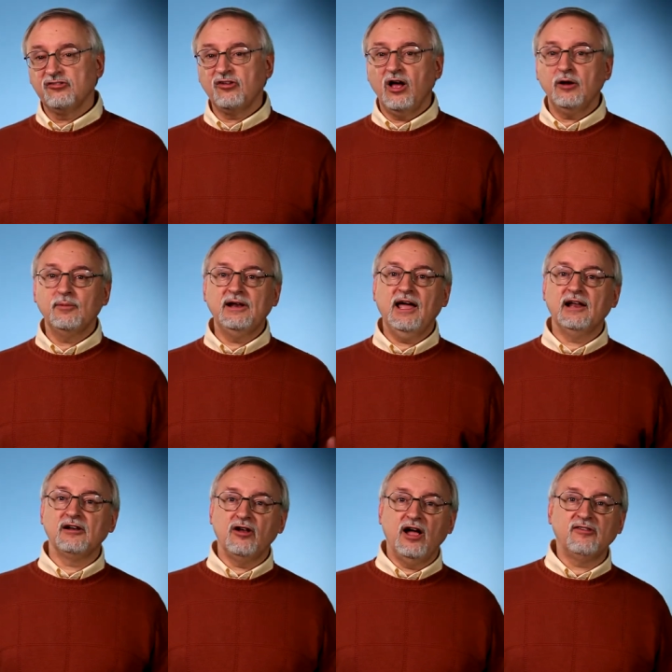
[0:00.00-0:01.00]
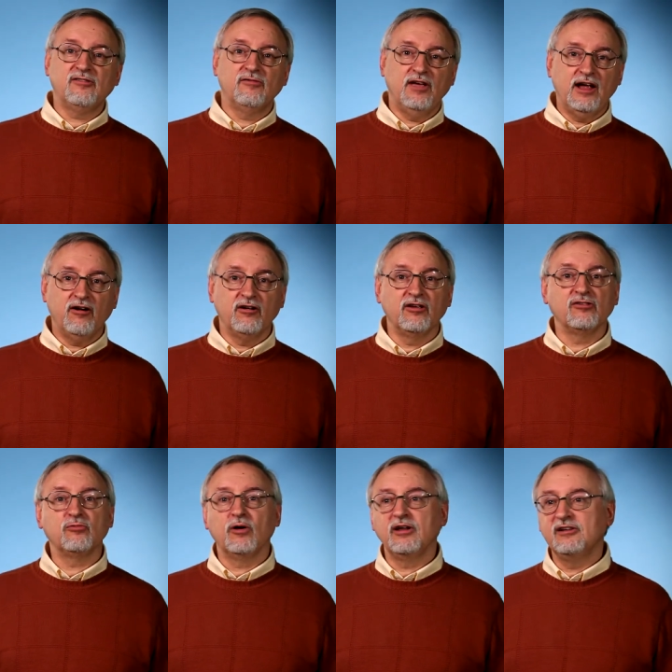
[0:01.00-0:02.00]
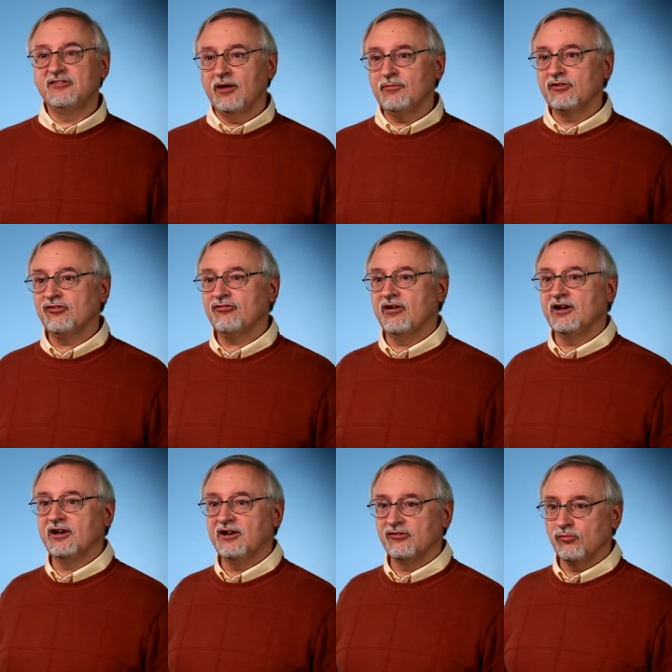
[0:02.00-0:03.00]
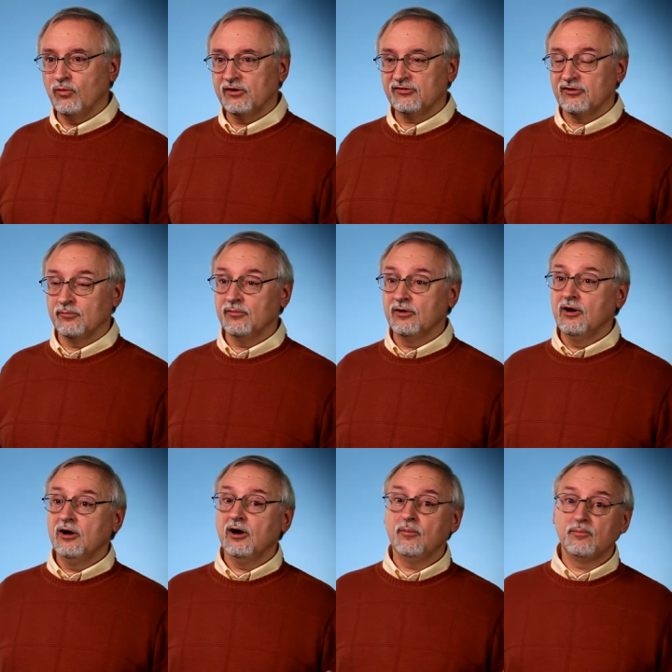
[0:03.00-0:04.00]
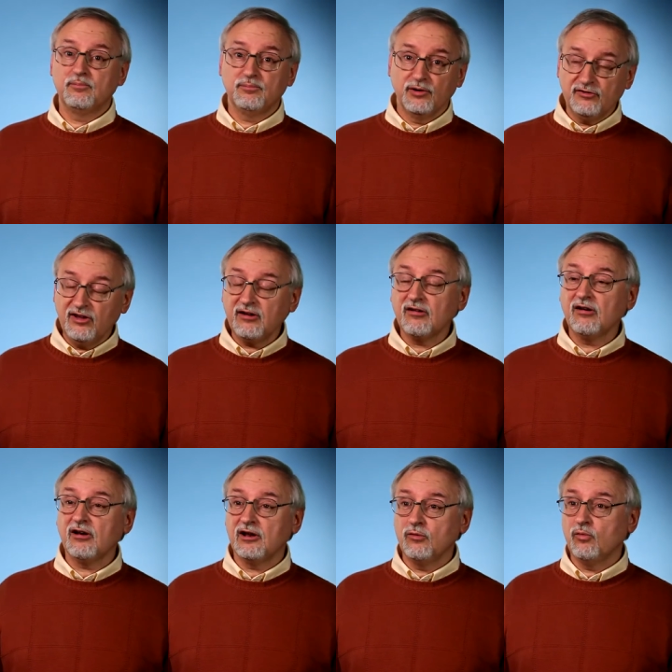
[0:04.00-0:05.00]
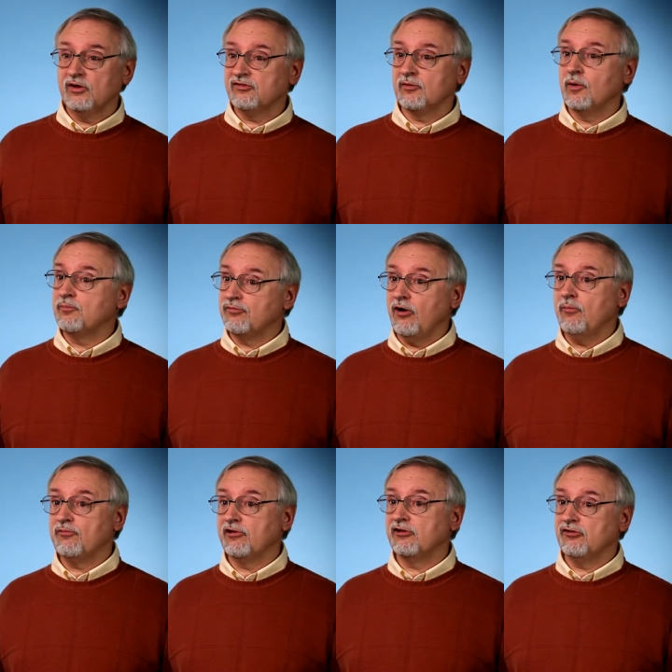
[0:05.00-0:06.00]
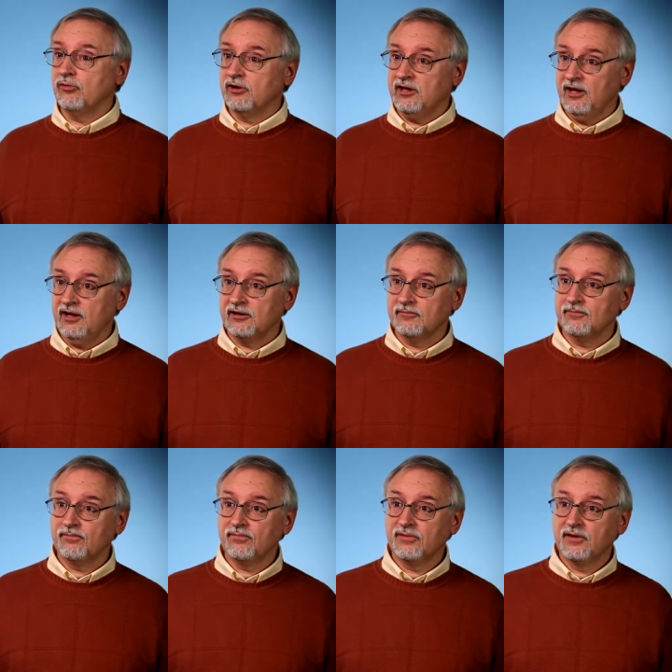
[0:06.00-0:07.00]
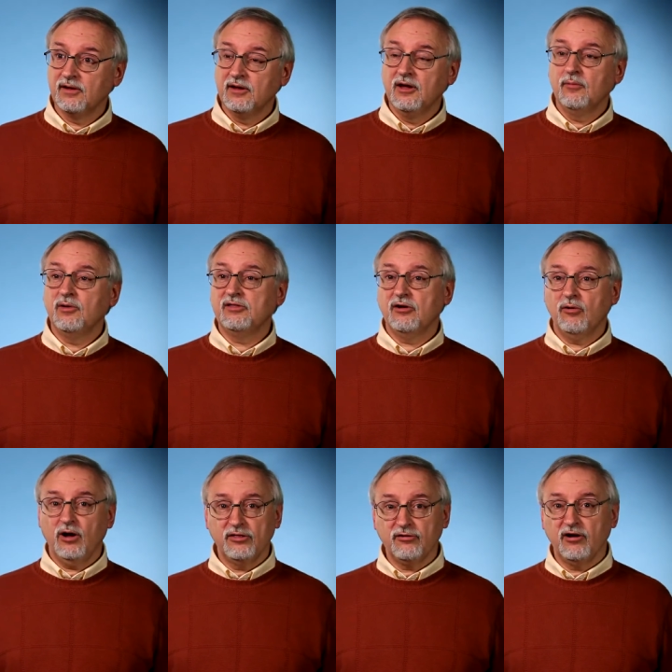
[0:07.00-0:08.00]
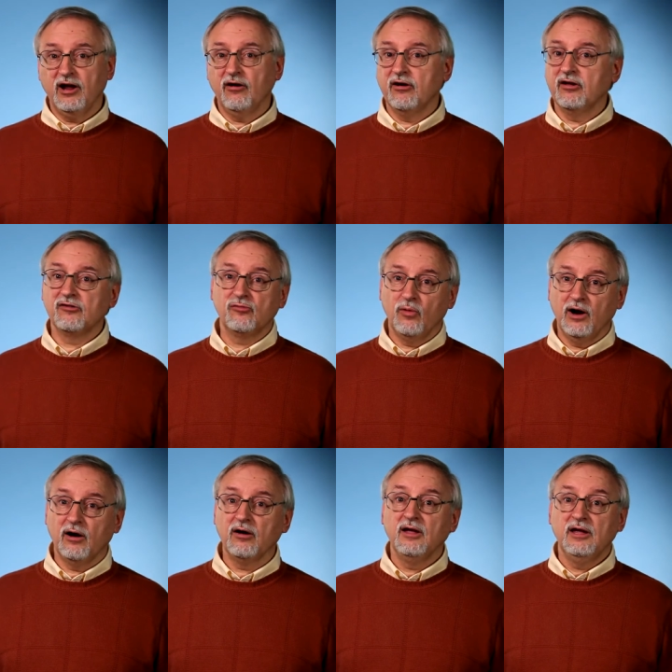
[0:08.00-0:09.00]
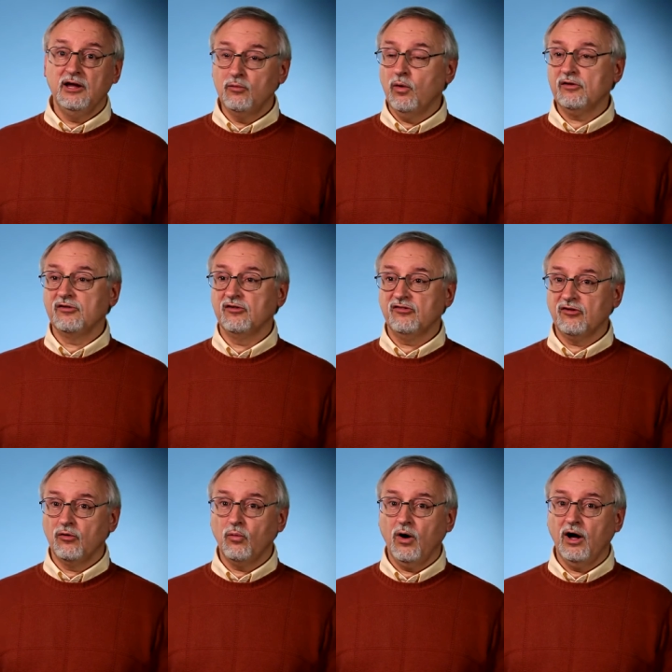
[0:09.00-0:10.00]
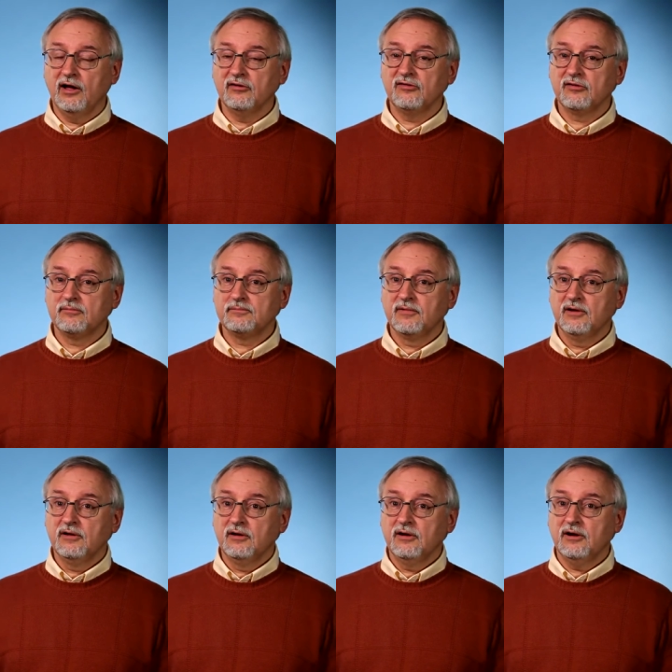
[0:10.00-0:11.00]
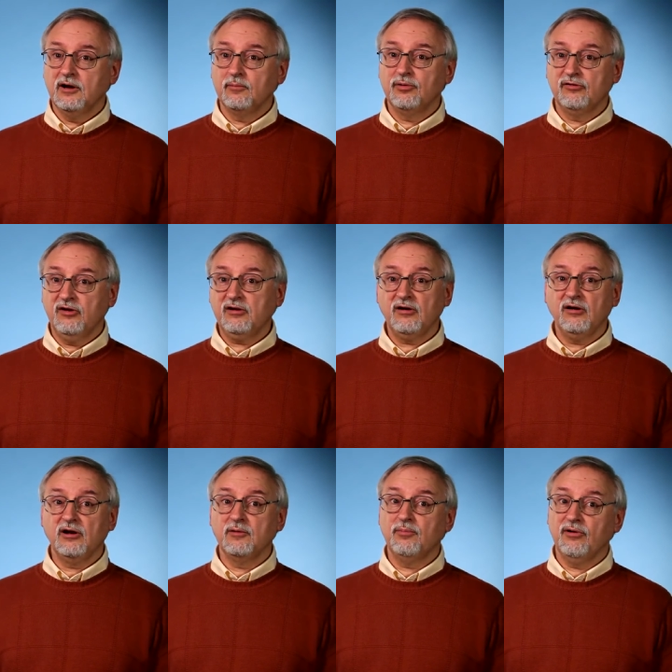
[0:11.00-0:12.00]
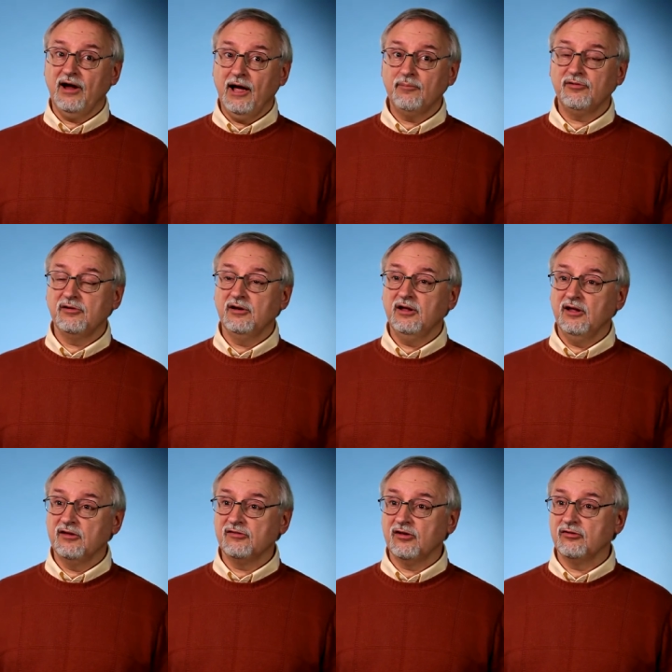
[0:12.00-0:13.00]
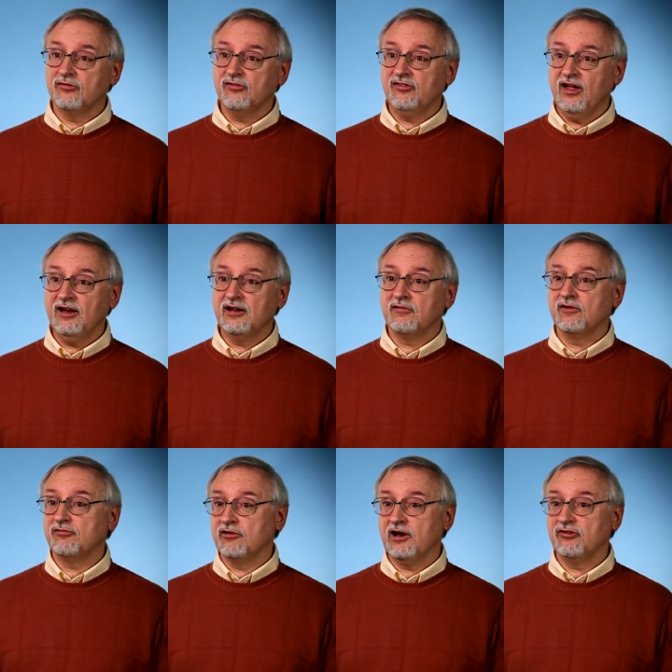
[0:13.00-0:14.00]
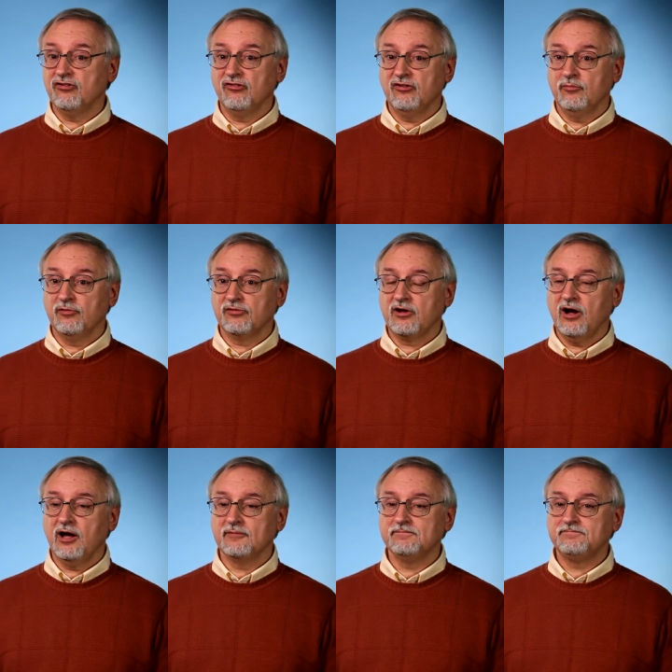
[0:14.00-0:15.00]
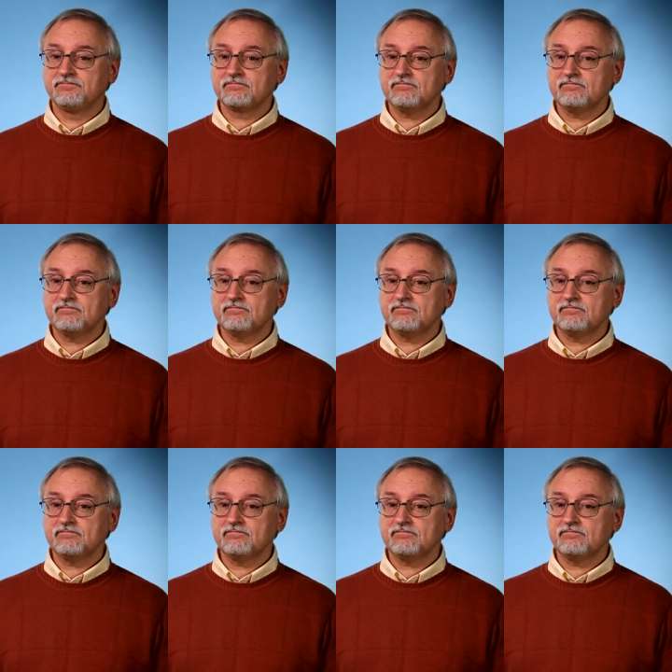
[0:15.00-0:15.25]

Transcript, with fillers: Solomon had lots of areas where he demonstrated his wisdom, particularly wisdom appropriate to a king. But there are other areas where he wasn't so wise, particularly perhaps in his understanding of his relationship with God.